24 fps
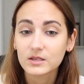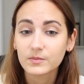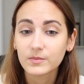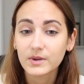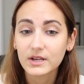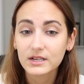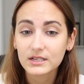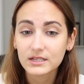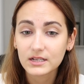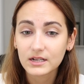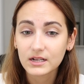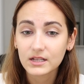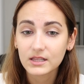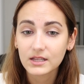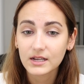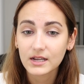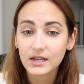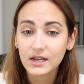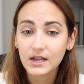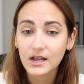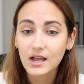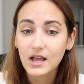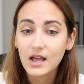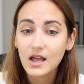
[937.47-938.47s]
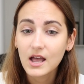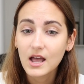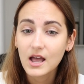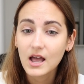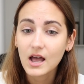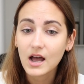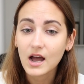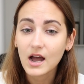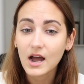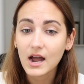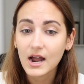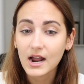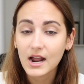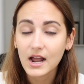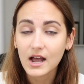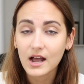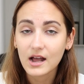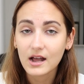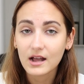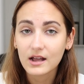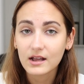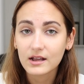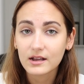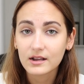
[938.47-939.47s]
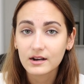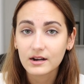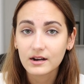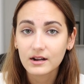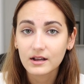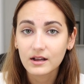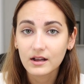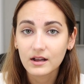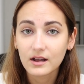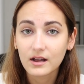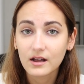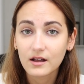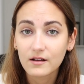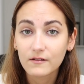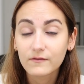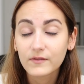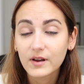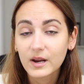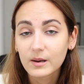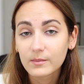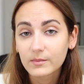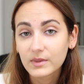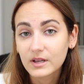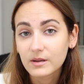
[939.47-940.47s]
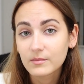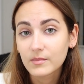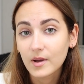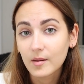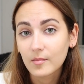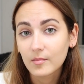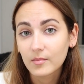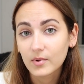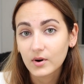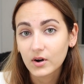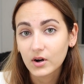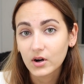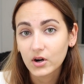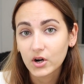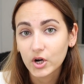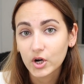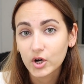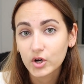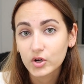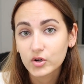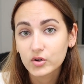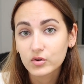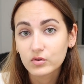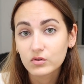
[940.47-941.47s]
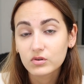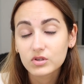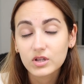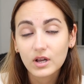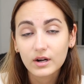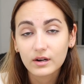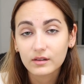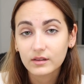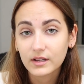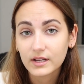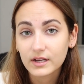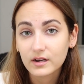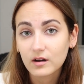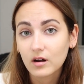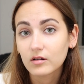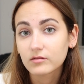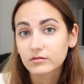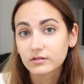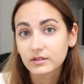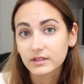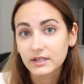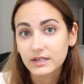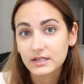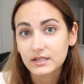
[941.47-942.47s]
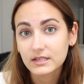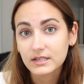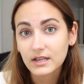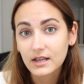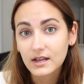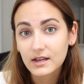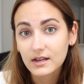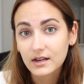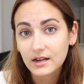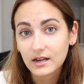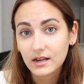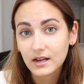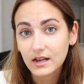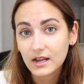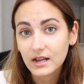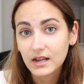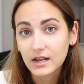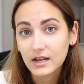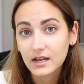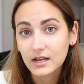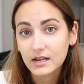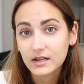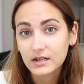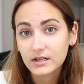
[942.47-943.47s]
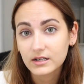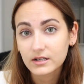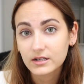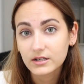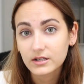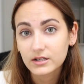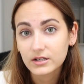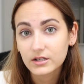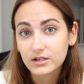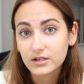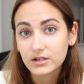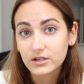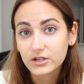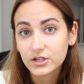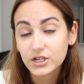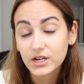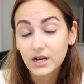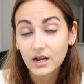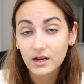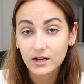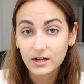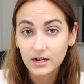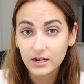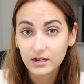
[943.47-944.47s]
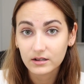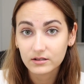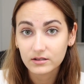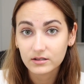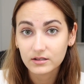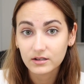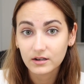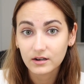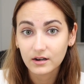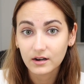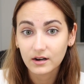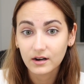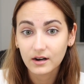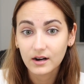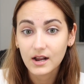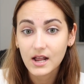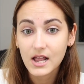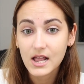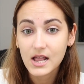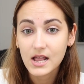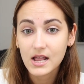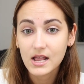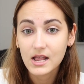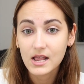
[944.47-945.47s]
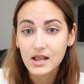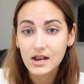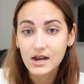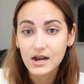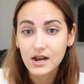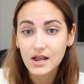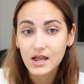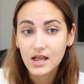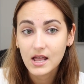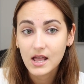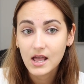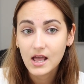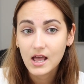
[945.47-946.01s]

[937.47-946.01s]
Basically, I had a family member who suddenly got really sick, and she had cancer, and